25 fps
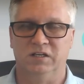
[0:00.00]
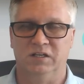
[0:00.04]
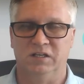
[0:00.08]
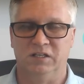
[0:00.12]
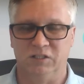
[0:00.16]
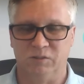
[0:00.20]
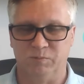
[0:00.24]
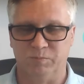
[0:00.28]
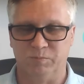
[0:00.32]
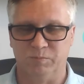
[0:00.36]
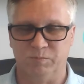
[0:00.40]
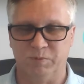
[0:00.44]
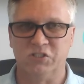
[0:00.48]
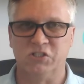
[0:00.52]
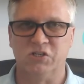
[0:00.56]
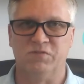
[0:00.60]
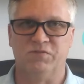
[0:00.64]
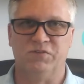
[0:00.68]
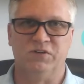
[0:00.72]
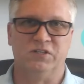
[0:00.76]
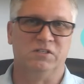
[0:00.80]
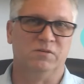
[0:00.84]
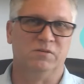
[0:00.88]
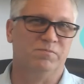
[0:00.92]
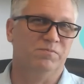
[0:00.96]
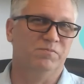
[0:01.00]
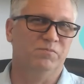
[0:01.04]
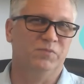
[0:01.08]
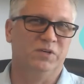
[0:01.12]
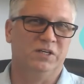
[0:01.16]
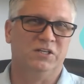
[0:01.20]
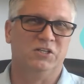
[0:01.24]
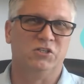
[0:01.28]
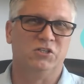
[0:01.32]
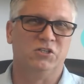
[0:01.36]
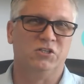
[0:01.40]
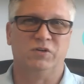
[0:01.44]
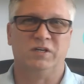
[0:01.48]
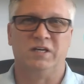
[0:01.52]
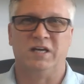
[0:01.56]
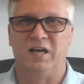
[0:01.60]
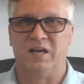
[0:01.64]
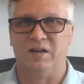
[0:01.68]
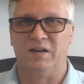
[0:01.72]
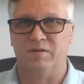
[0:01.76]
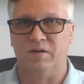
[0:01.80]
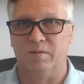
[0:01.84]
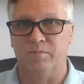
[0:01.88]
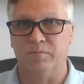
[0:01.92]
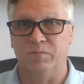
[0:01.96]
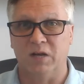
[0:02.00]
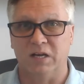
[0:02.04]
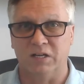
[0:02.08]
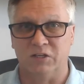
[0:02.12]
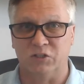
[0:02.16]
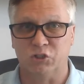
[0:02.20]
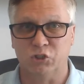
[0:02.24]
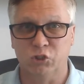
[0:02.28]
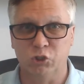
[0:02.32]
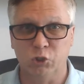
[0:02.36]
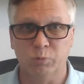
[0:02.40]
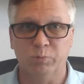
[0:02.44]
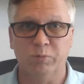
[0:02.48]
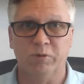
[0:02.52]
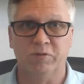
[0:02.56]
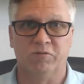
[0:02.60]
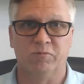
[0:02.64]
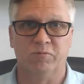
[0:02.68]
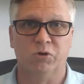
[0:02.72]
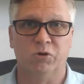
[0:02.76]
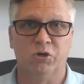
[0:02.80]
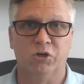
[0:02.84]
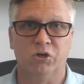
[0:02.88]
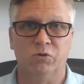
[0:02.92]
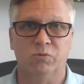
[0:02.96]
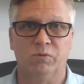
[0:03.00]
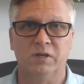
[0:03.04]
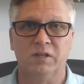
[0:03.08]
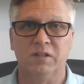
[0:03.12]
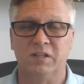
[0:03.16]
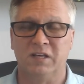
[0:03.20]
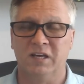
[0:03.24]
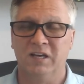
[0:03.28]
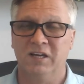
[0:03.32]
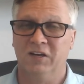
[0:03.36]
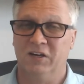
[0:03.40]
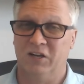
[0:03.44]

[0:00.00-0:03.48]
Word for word: especially if it's an industry I'm not super familiar with.